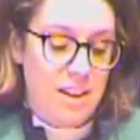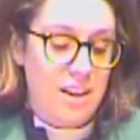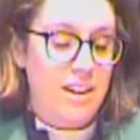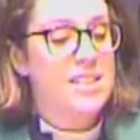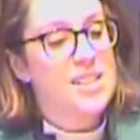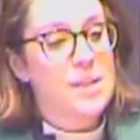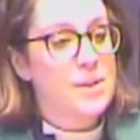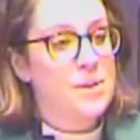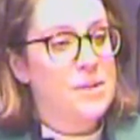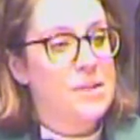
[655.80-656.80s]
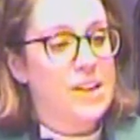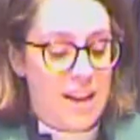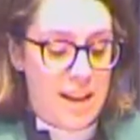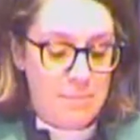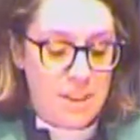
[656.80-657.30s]
And so
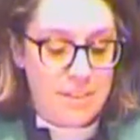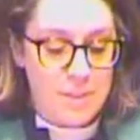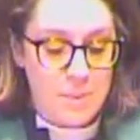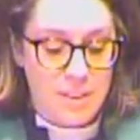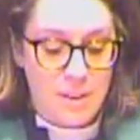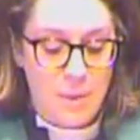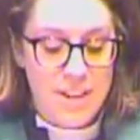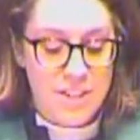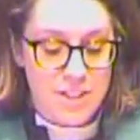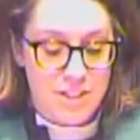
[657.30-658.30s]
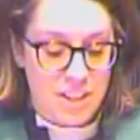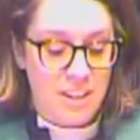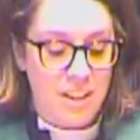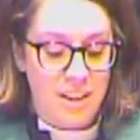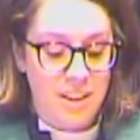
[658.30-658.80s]
I'm left with a
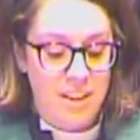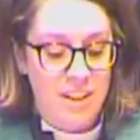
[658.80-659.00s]
question